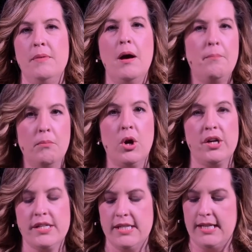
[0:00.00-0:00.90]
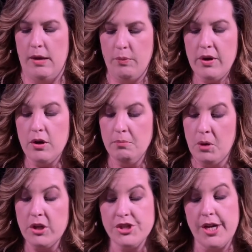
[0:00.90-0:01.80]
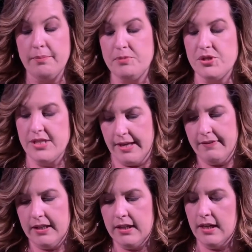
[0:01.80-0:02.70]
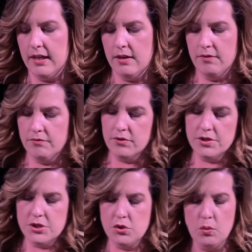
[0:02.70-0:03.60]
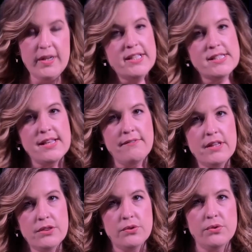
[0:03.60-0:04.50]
Mark today. We are in Mark chapter 7, verse 27 through